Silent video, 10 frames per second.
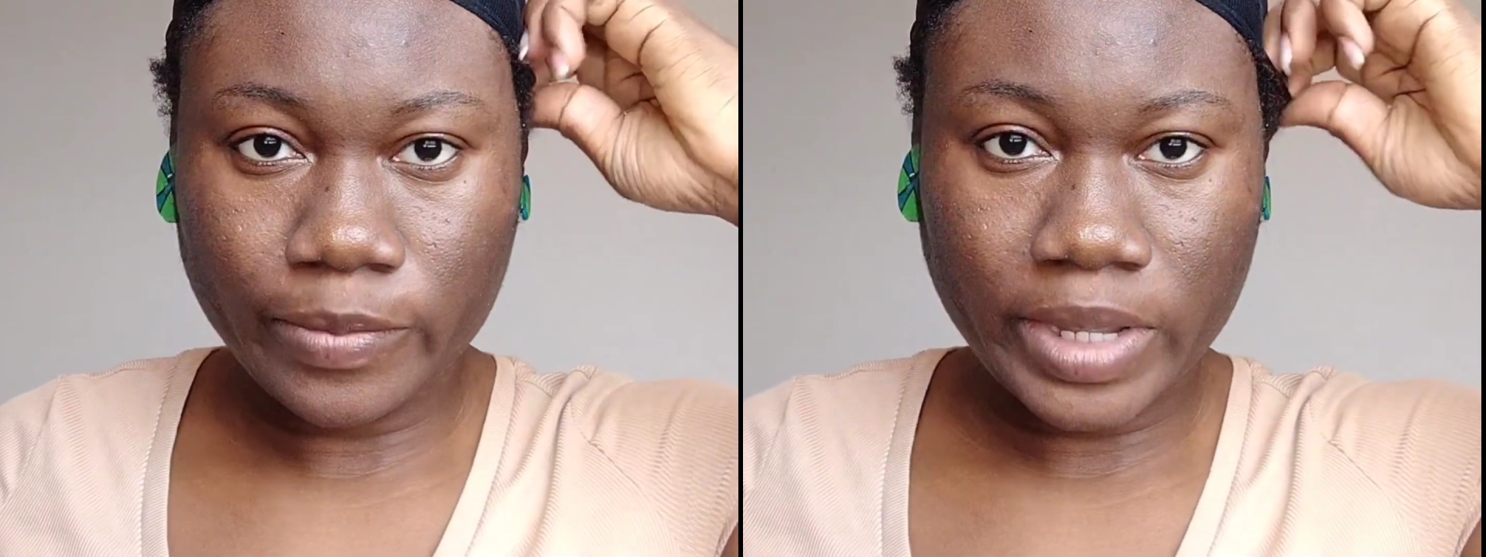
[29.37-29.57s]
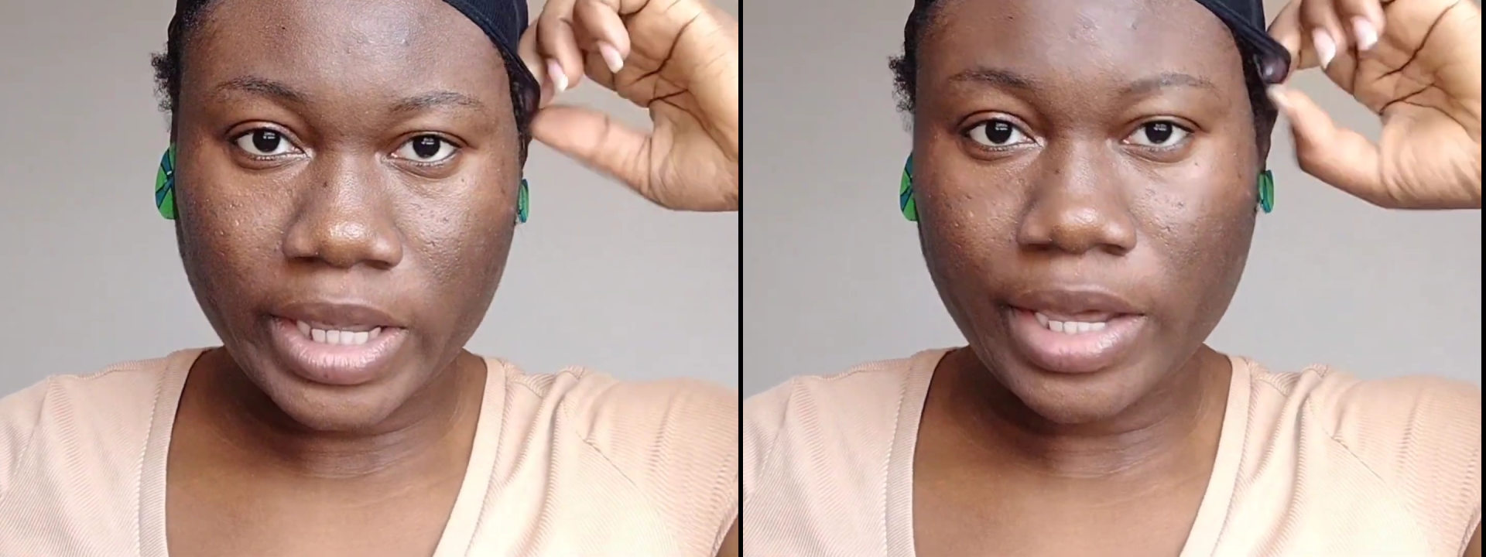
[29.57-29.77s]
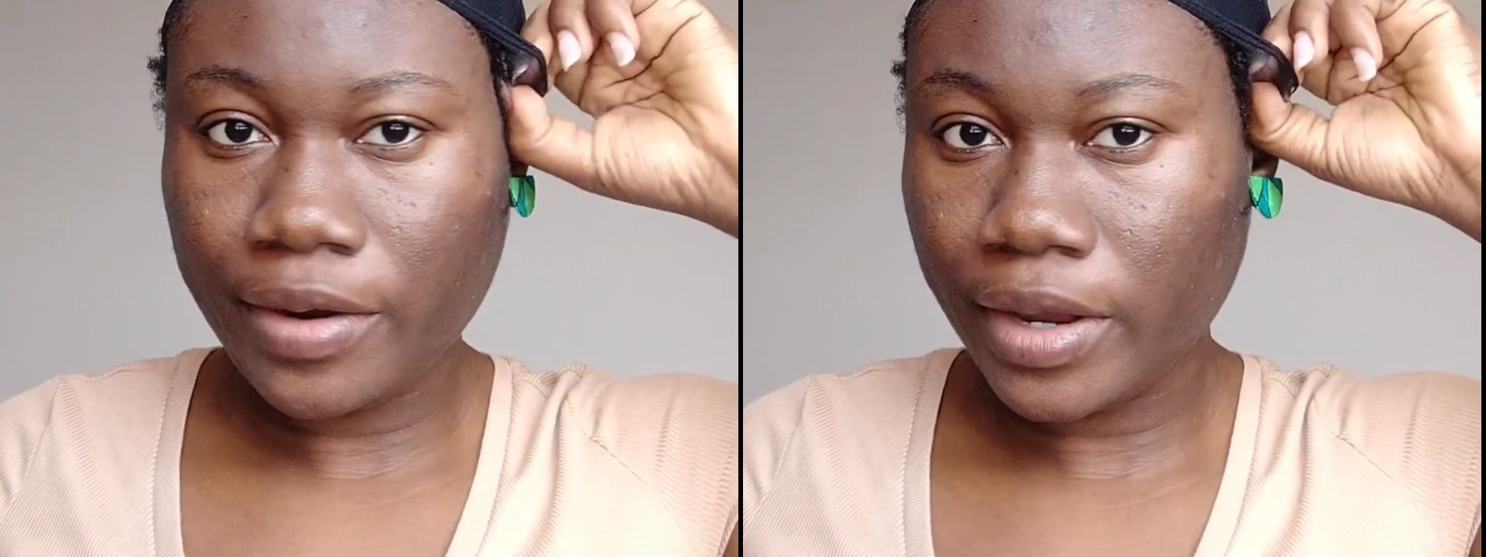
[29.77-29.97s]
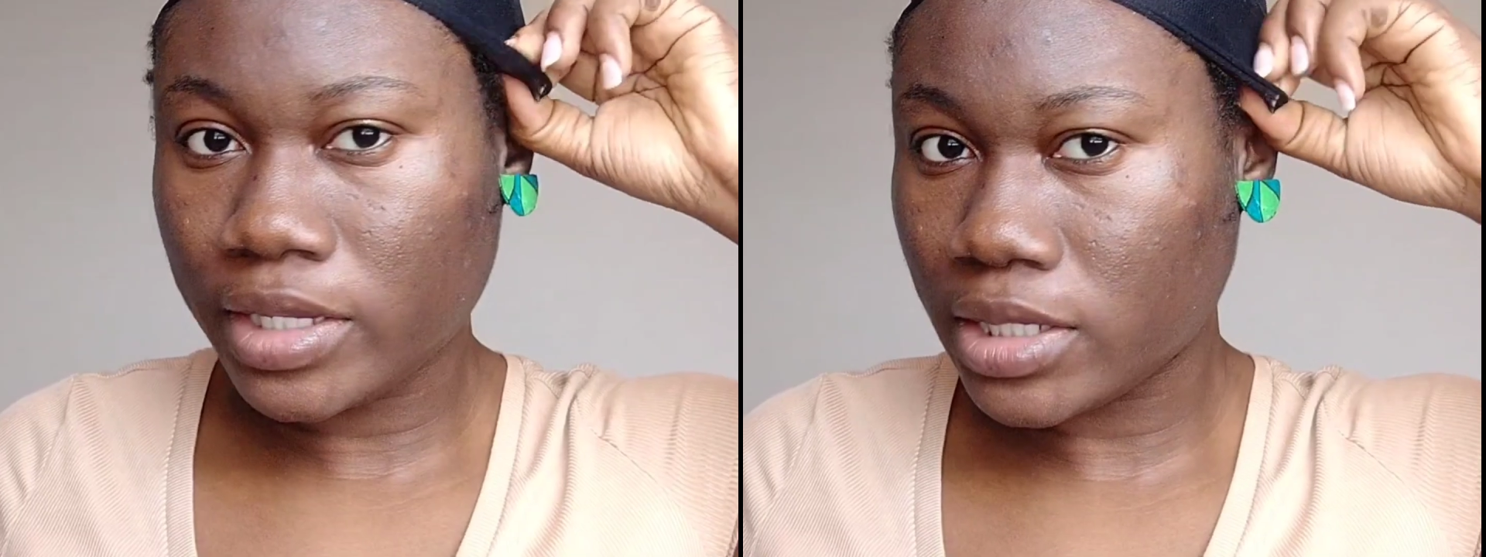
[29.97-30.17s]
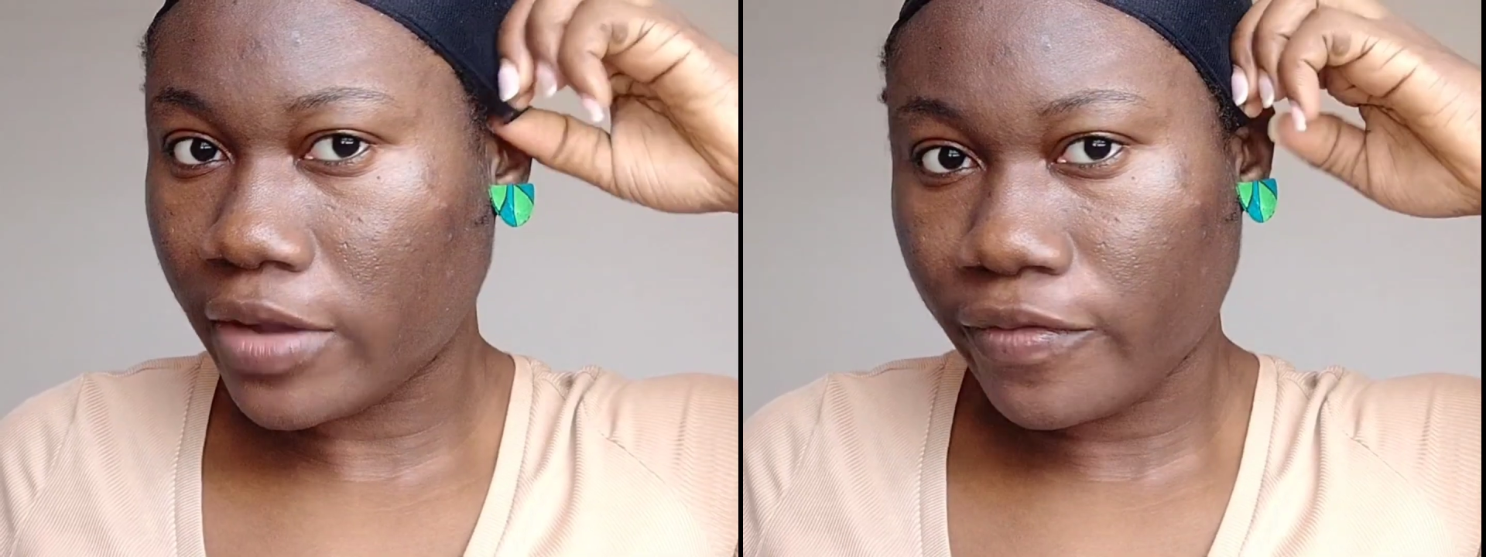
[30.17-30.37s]
My
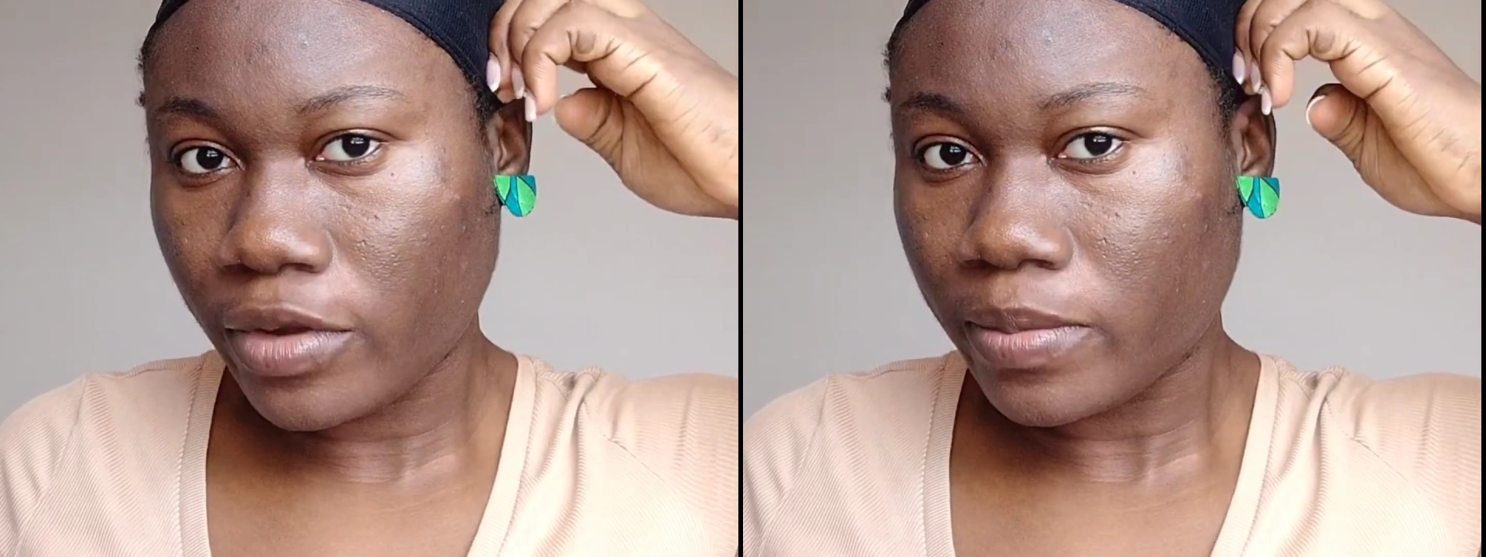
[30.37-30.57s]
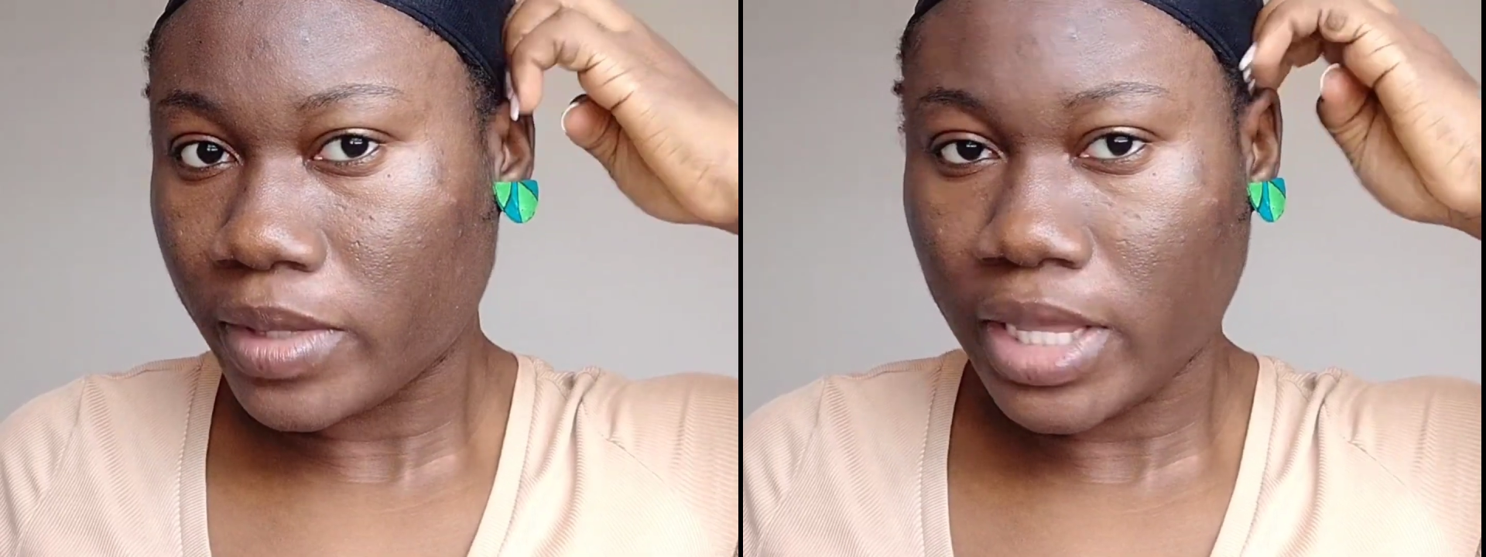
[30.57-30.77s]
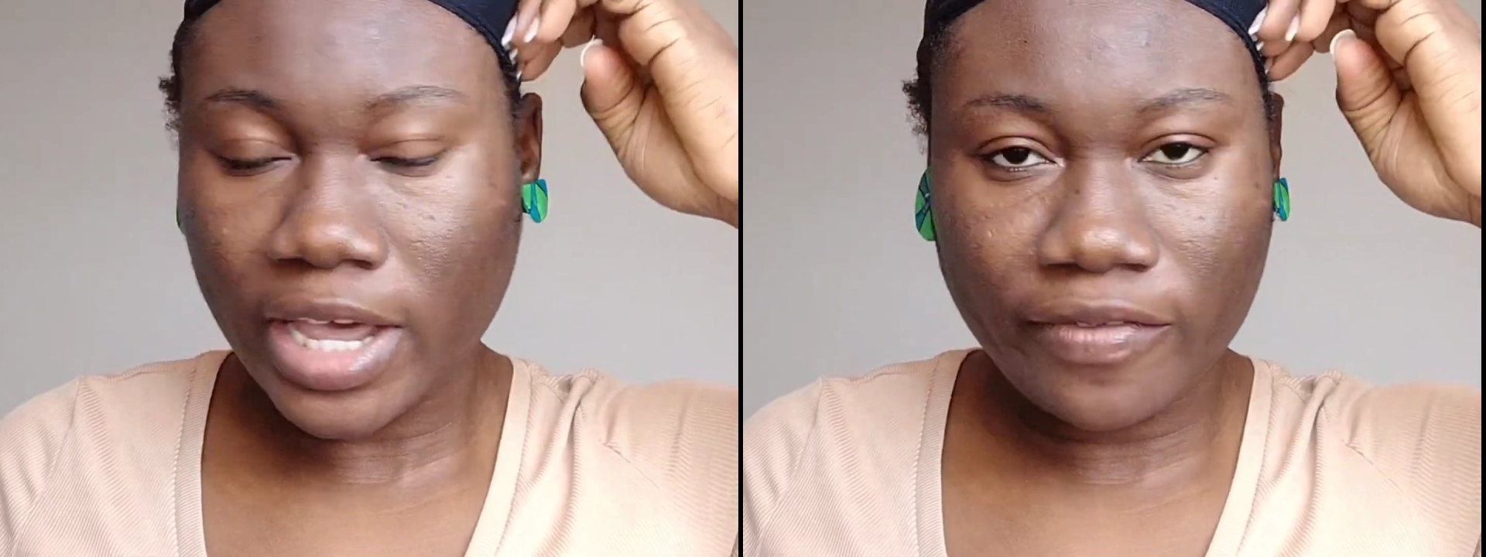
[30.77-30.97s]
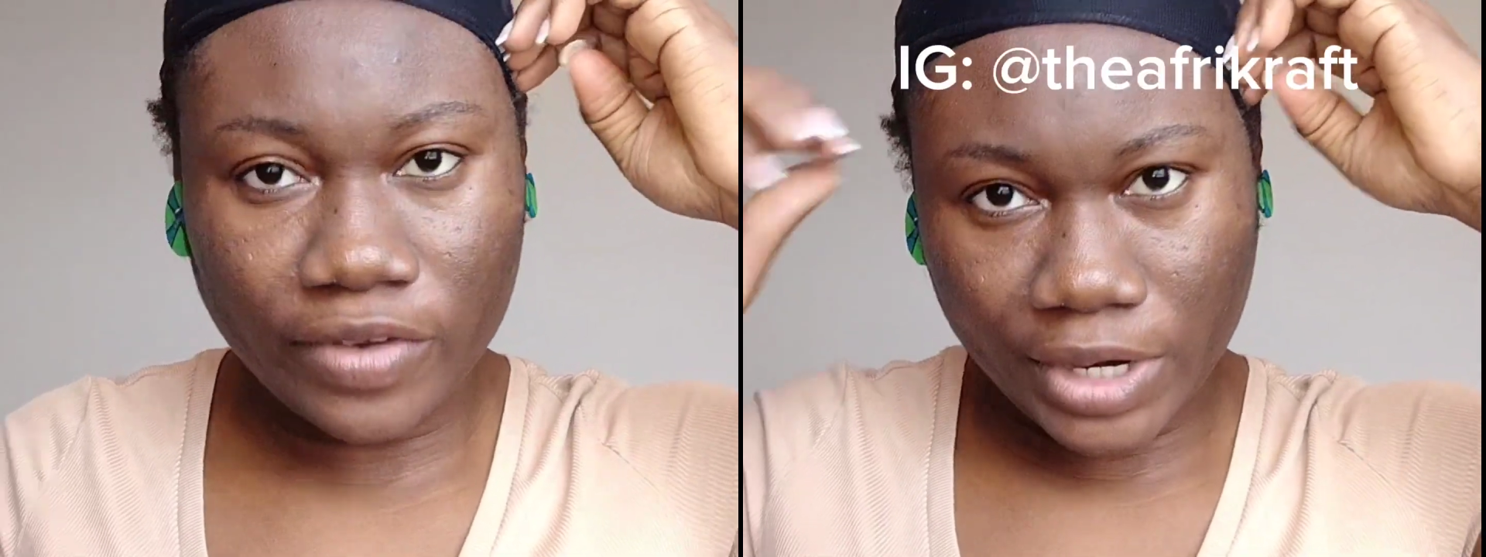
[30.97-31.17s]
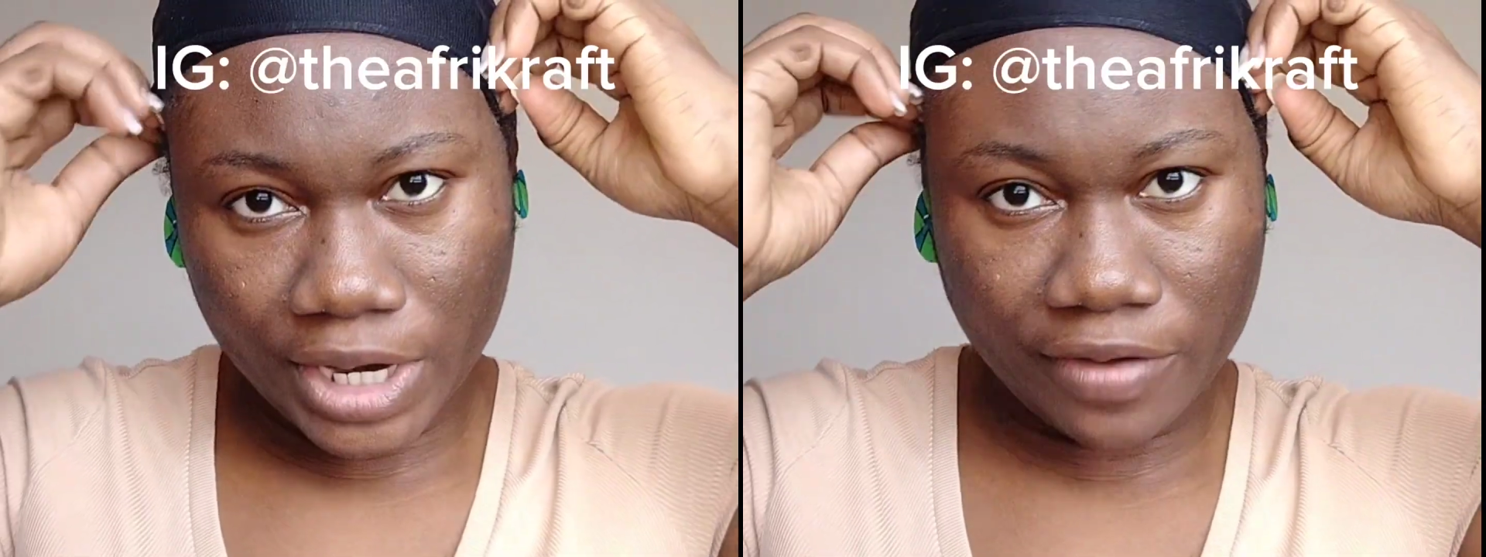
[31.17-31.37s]
earrings are from the
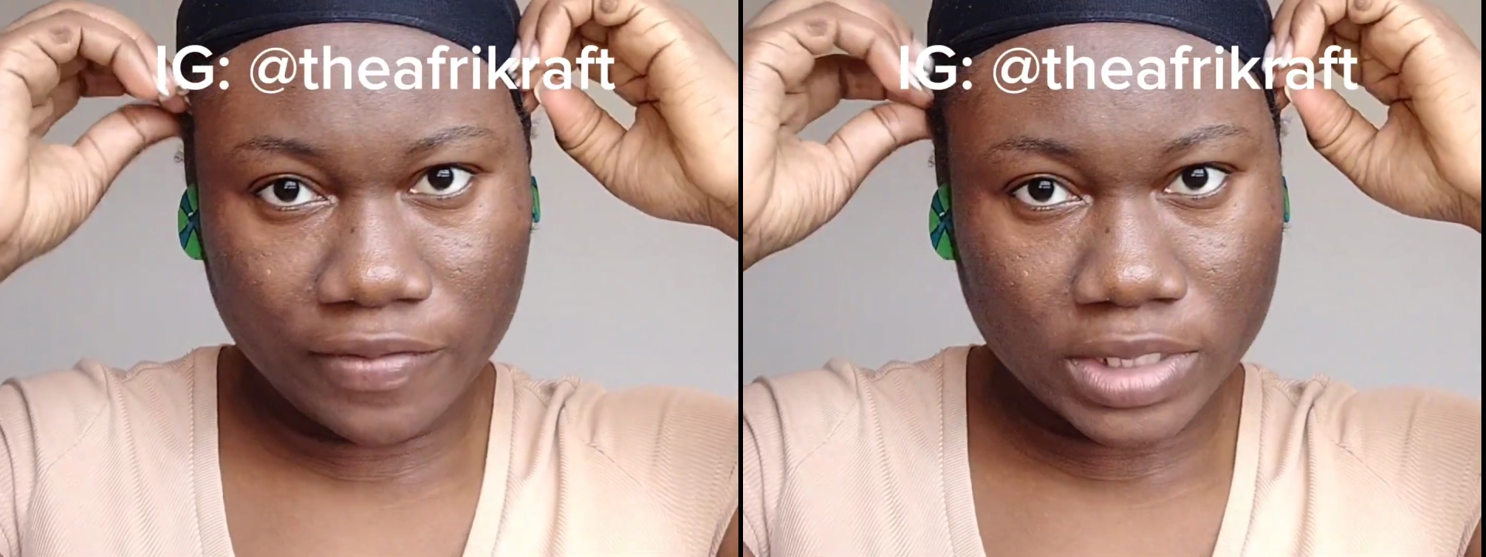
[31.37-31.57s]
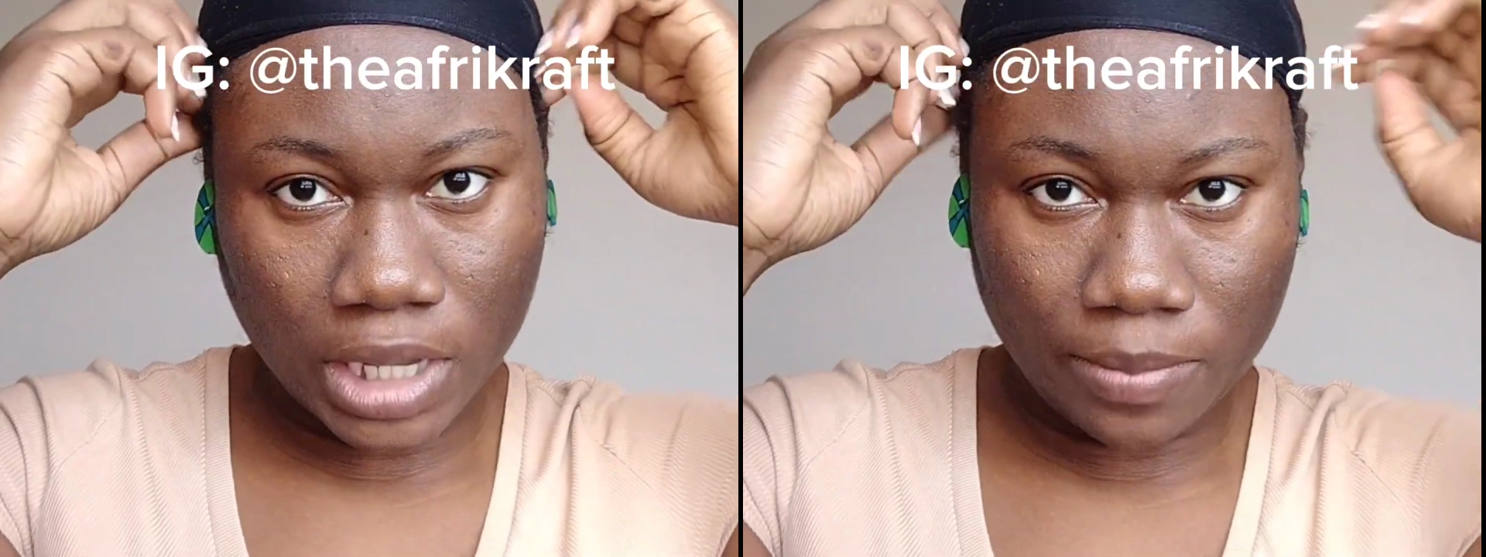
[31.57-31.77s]
AfriCraft.